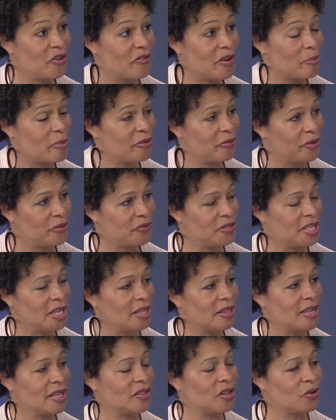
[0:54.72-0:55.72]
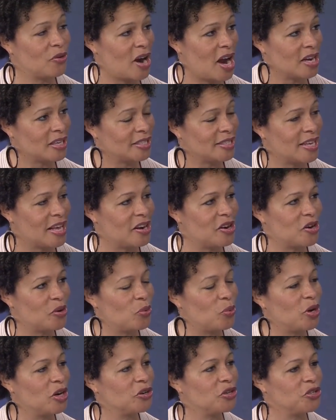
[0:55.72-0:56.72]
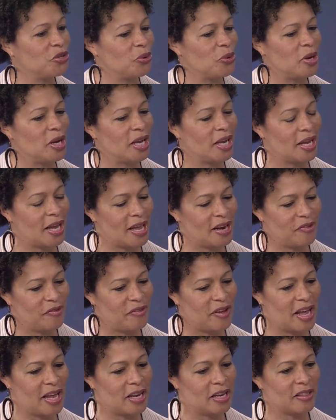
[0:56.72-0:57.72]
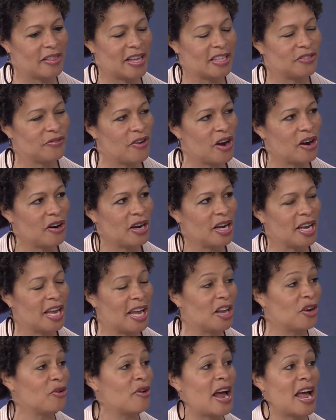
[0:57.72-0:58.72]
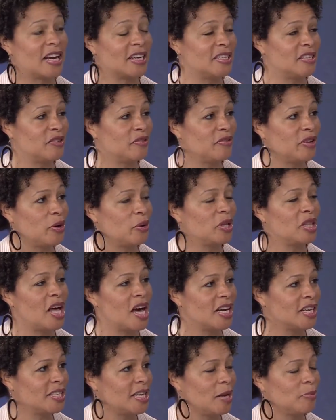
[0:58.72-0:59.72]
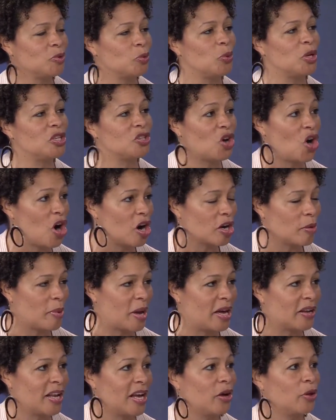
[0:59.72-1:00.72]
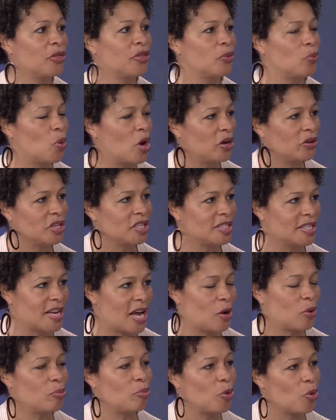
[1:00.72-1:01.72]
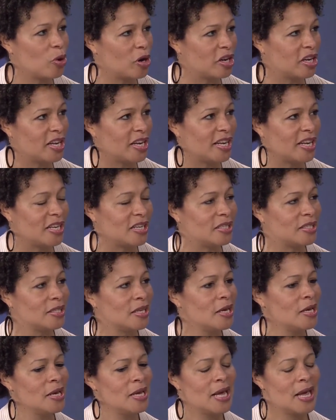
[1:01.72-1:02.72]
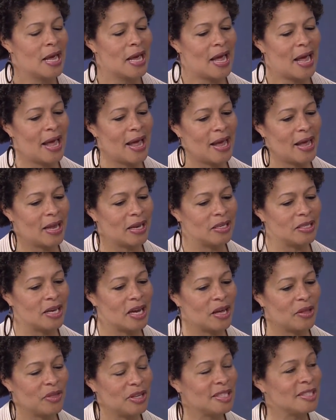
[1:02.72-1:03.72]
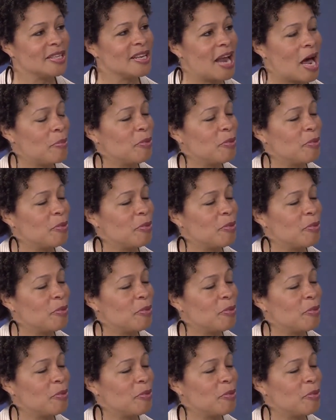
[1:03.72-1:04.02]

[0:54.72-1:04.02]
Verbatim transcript: November 15th at the Kroc Center, we're doing an event that's very interactive. You know, a lot of times we talk about health and wellness and how important it is, and this is an